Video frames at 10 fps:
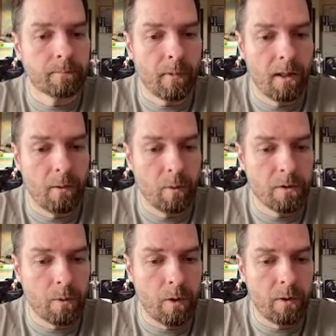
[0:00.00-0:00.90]
and then which
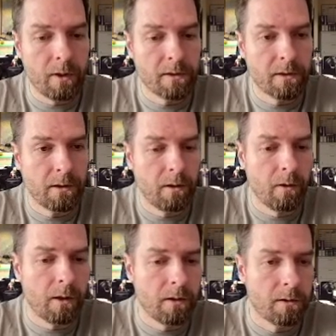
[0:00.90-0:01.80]
row it is.
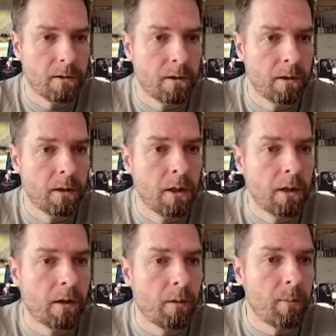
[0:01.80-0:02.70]
Okay,
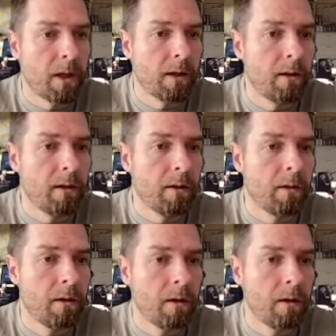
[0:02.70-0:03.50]
come back here.